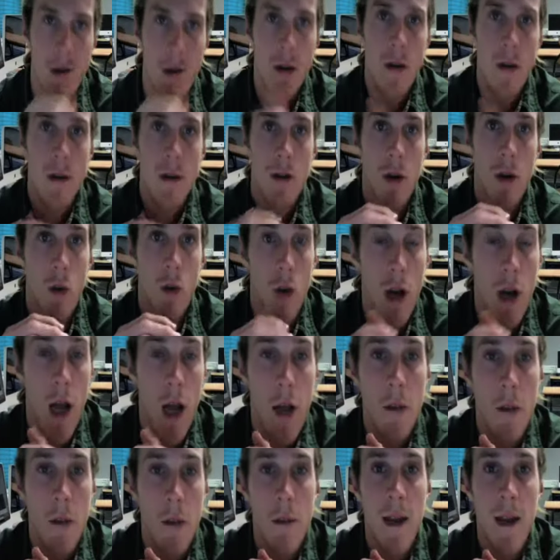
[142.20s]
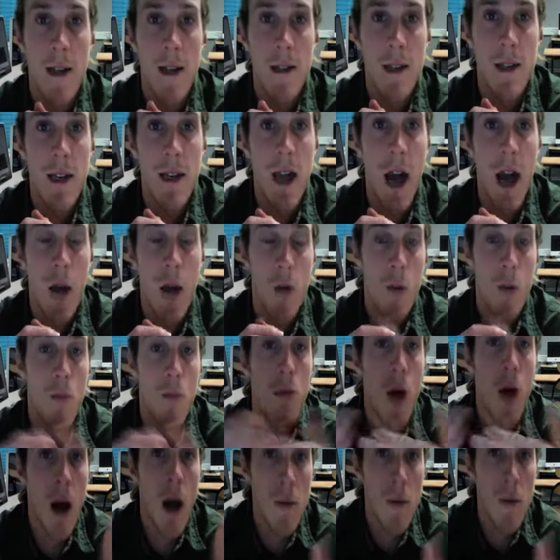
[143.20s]
So when I'm 18, I will
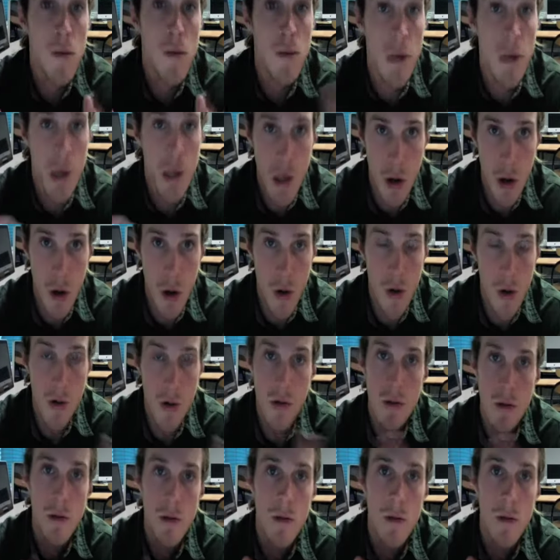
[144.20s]
probably go